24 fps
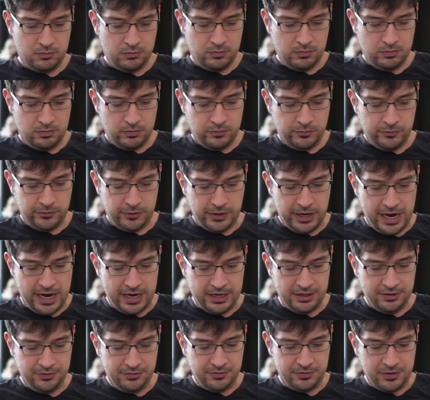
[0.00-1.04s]
for
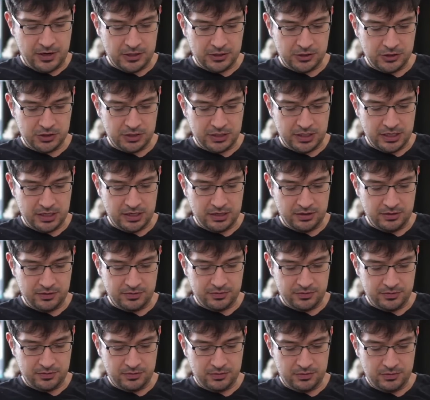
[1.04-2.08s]
any function
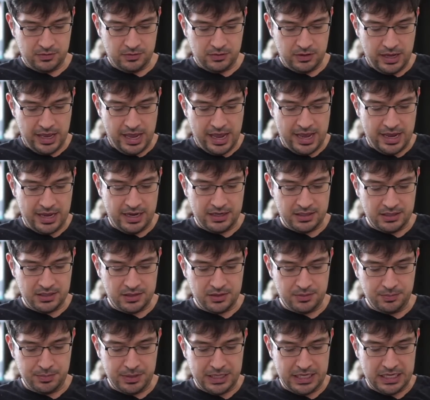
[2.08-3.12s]
a to
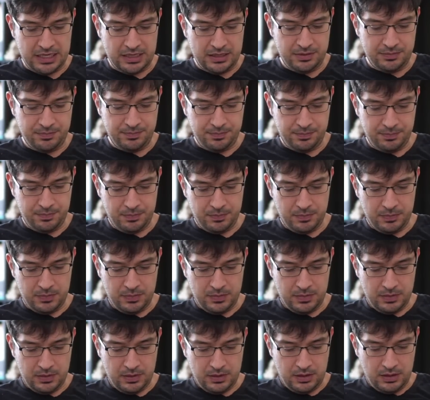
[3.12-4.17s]
b.
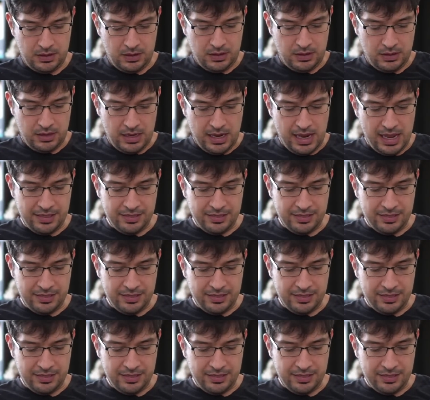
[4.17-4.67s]
And the